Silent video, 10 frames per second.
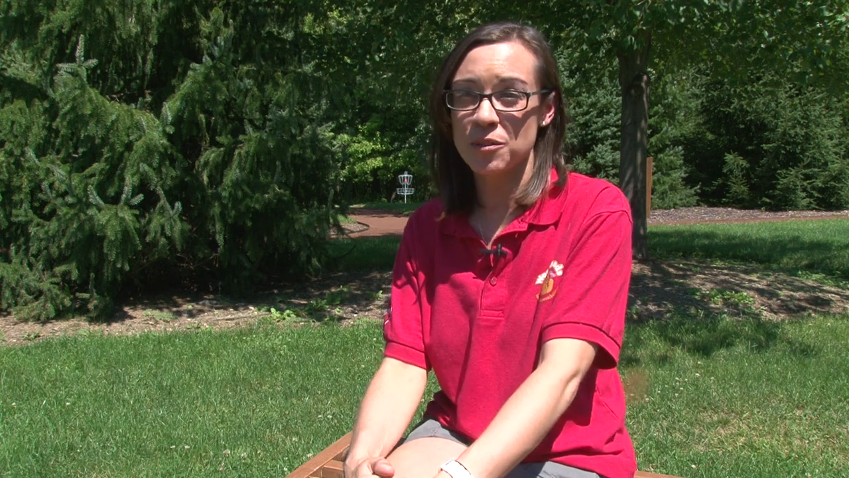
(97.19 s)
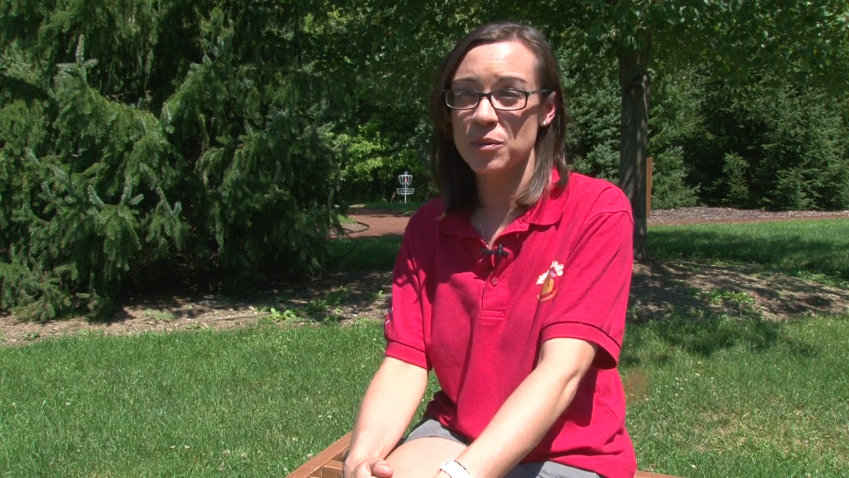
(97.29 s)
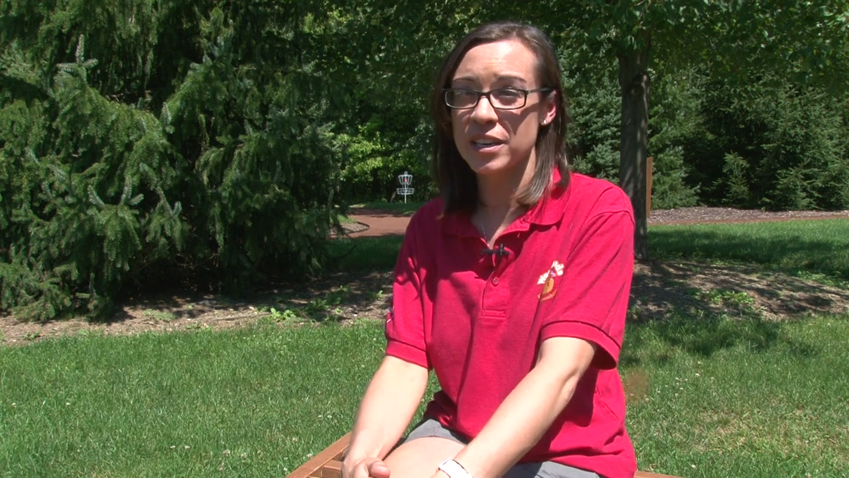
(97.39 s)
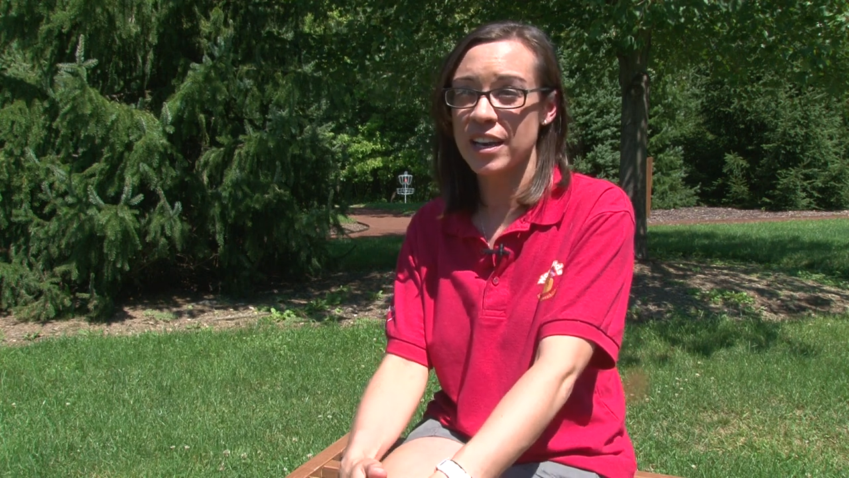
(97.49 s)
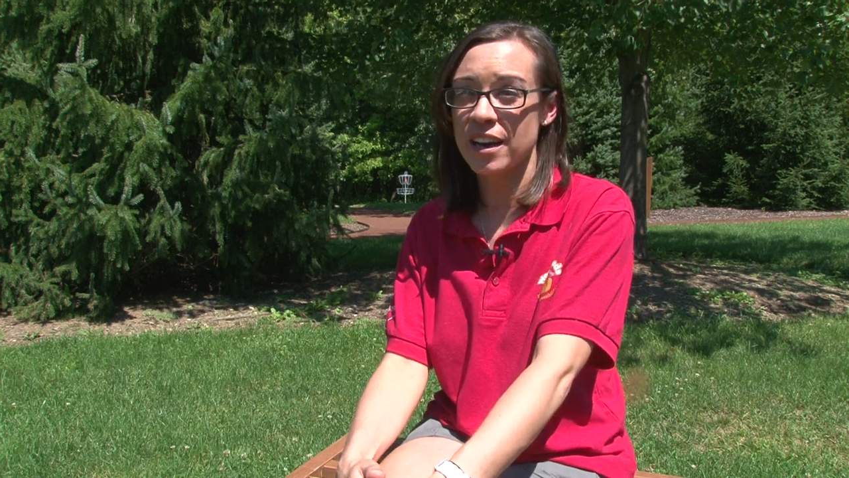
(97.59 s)

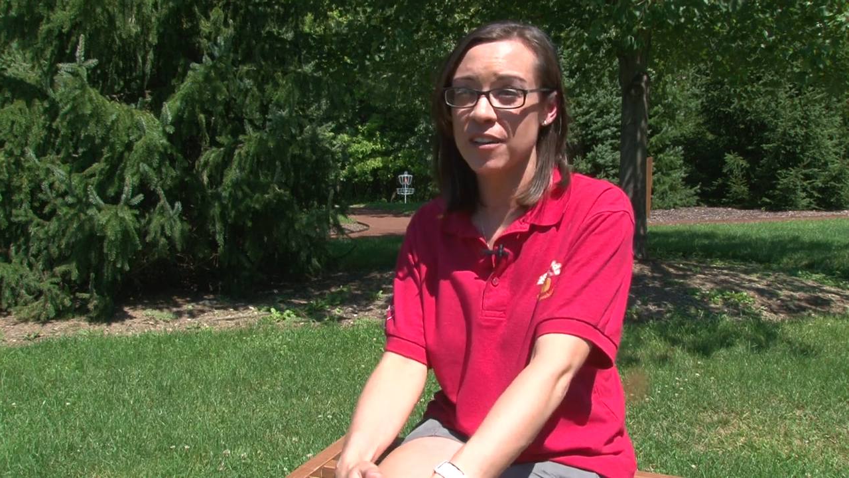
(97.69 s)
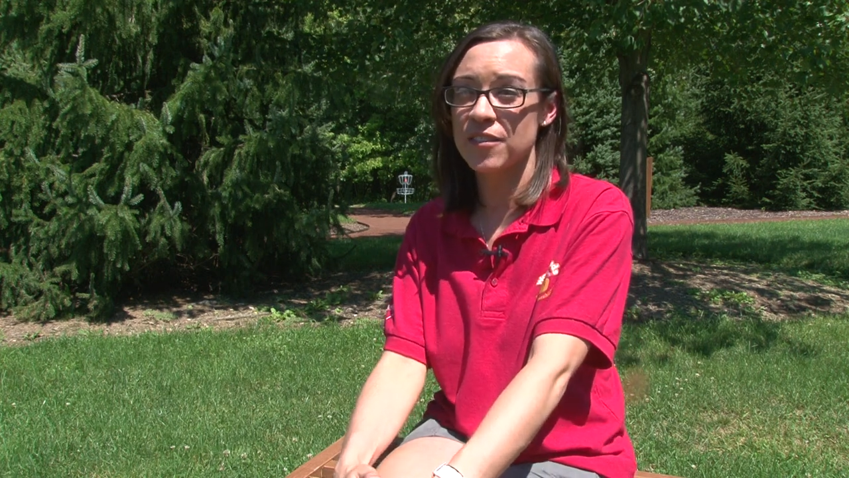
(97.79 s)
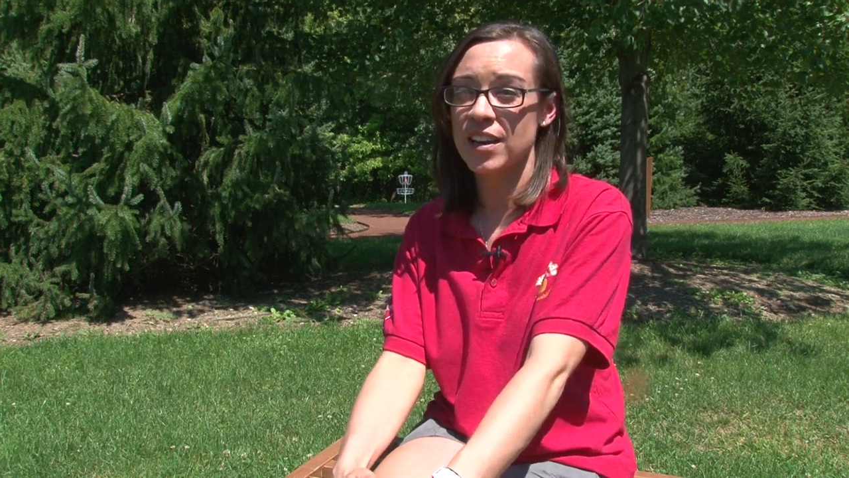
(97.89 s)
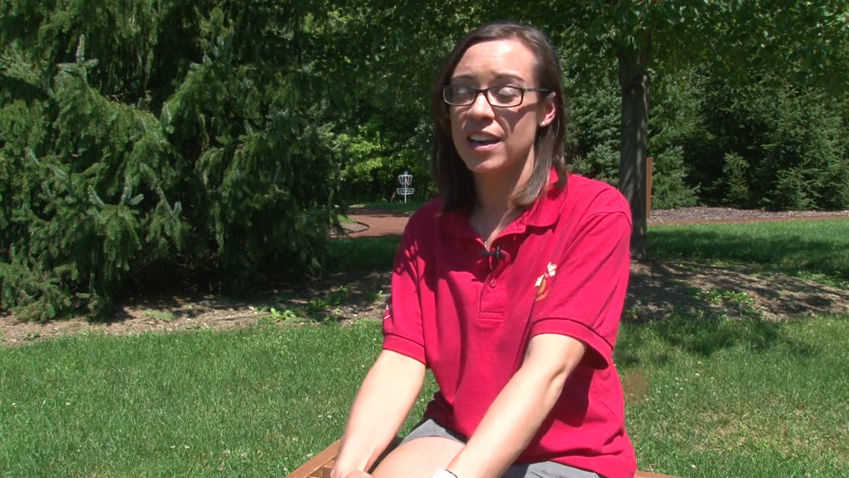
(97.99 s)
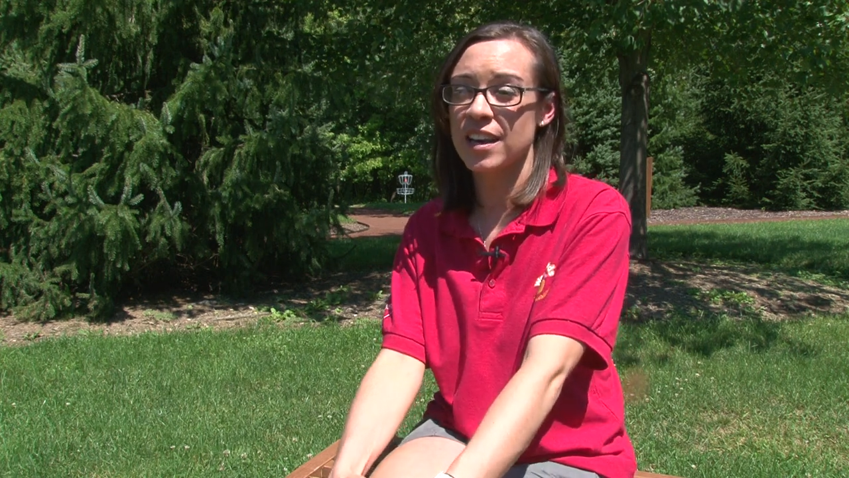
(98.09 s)
We
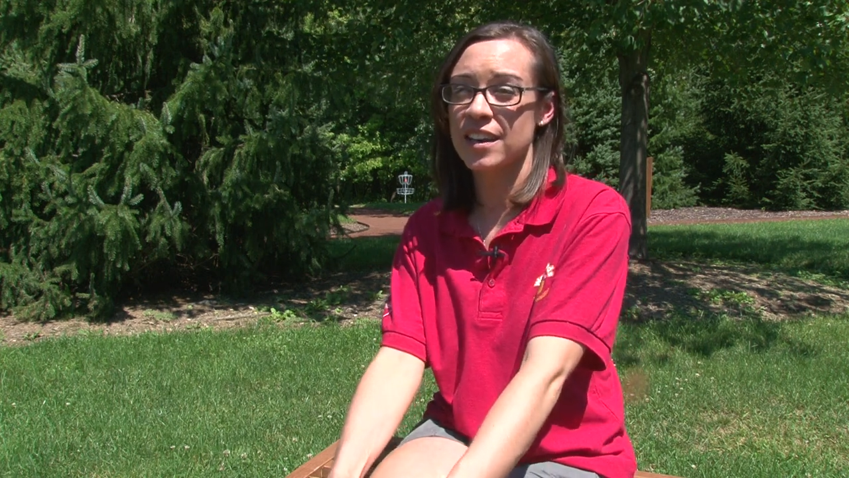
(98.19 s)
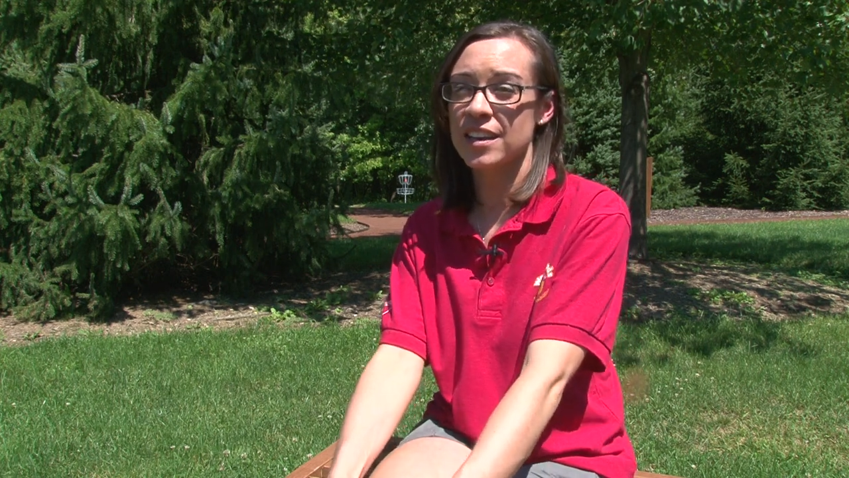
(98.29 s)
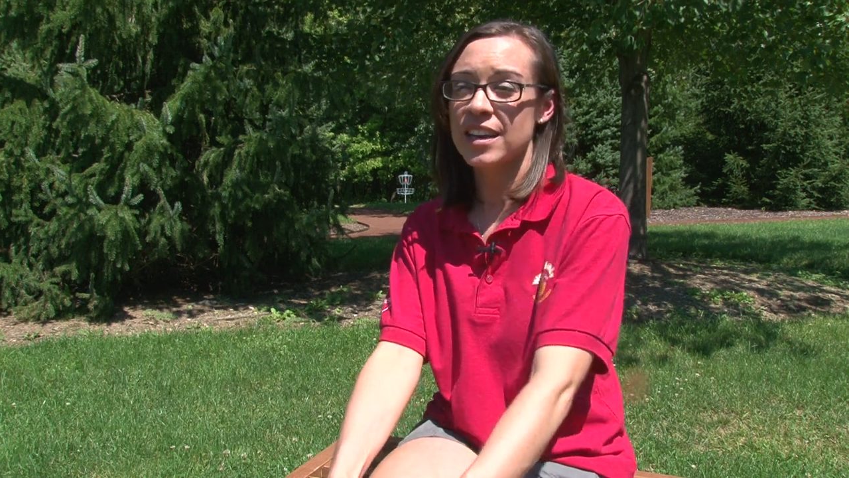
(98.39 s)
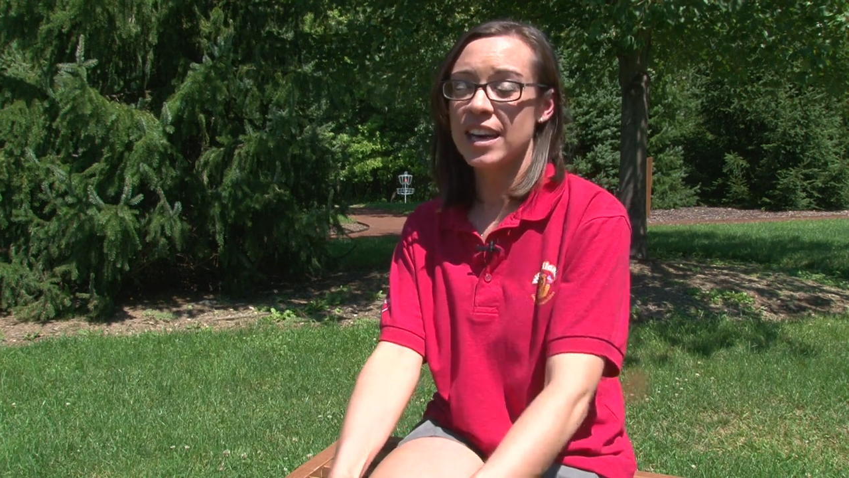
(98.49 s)
have a